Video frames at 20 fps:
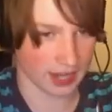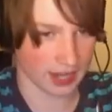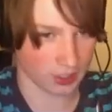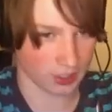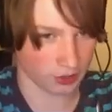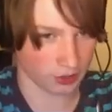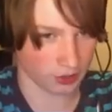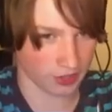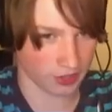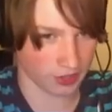
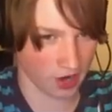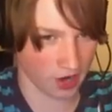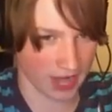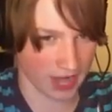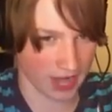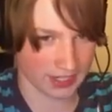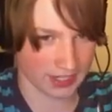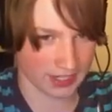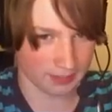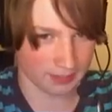Dad, don't
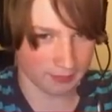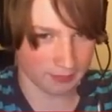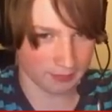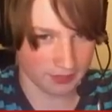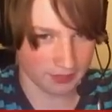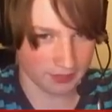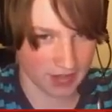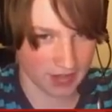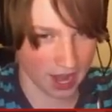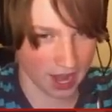do it!
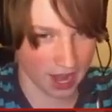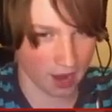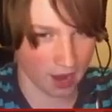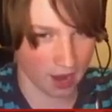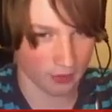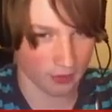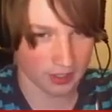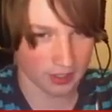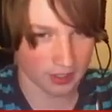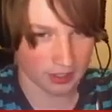
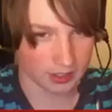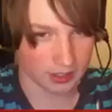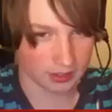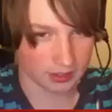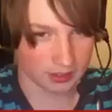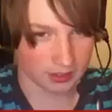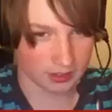No!